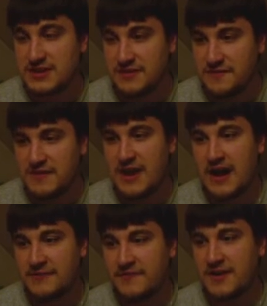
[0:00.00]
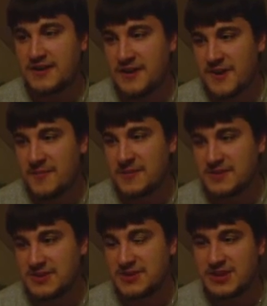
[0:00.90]
and I fucked up, and
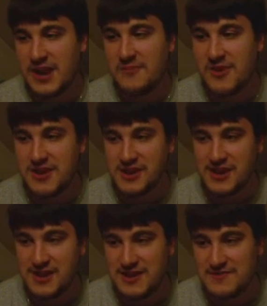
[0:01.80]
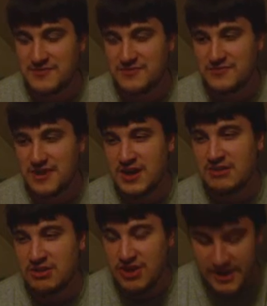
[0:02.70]
he's like, you're damn right, you kid,
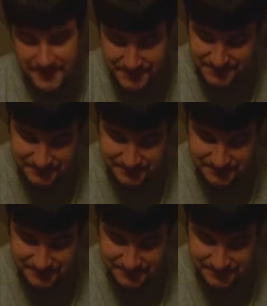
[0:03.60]
you did.